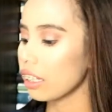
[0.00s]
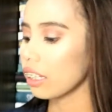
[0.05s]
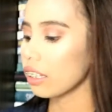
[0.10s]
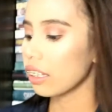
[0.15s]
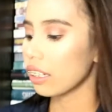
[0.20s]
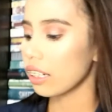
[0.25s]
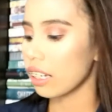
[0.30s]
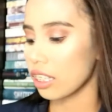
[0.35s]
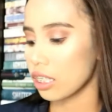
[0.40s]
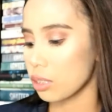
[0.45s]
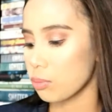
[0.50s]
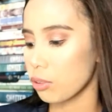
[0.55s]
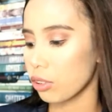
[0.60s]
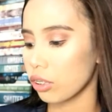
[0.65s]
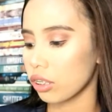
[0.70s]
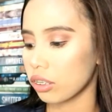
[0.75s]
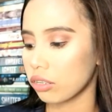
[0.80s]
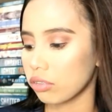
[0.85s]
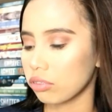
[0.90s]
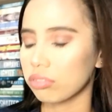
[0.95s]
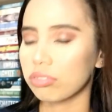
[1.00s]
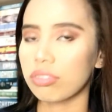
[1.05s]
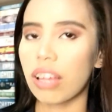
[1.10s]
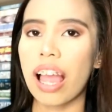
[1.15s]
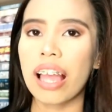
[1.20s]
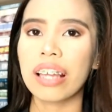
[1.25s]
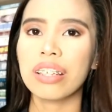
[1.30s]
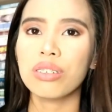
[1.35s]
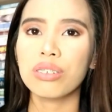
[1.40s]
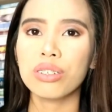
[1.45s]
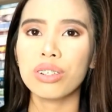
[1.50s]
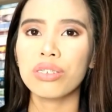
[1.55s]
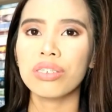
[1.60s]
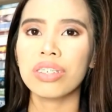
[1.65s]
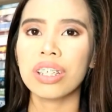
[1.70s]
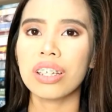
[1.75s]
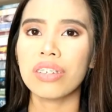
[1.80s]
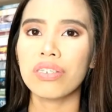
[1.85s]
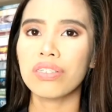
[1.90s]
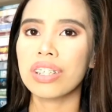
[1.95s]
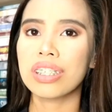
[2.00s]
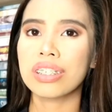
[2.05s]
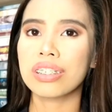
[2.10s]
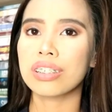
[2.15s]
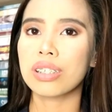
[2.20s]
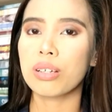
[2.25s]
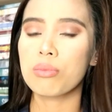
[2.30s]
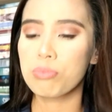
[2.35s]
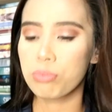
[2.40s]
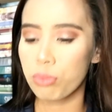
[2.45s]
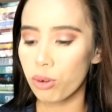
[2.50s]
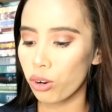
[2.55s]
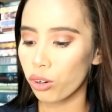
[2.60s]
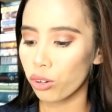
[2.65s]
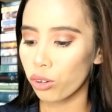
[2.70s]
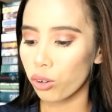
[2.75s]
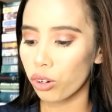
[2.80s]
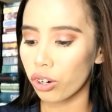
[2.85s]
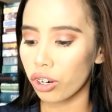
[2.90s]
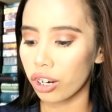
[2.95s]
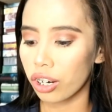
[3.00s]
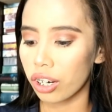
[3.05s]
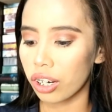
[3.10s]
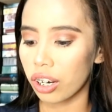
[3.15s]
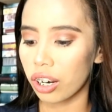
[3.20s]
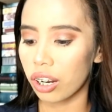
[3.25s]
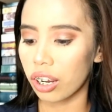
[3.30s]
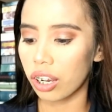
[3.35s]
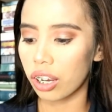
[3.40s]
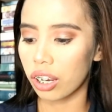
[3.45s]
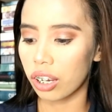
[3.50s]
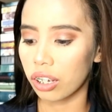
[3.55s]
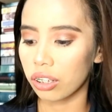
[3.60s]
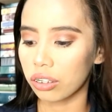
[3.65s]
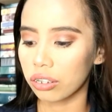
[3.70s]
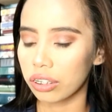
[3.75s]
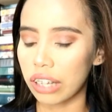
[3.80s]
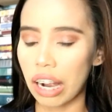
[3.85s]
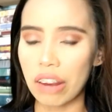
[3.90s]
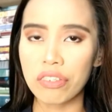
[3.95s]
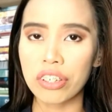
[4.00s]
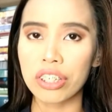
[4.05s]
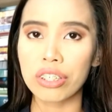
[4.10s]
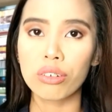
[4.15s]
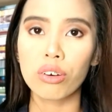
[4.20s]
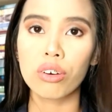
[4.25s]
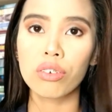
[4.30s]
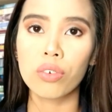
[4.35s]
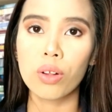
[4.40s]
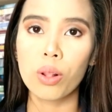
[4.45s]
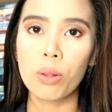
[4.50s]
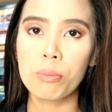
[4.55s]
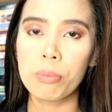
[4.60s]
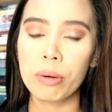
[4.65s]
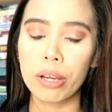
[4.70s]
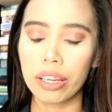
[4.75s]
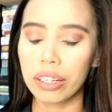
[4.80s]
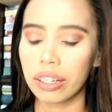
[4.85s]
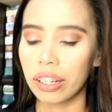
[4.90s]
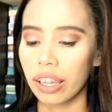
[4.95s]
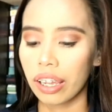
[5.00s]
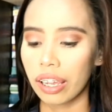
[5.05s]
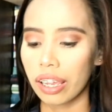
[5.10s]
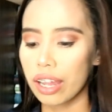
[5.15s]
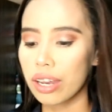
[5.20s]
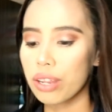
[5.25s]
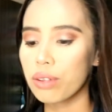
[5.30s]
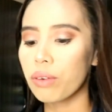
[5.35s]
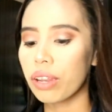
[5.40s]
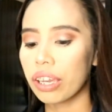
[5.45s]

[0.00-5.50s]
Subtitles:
the next book, I don't know if this is a book or a graphic novel, but anyway,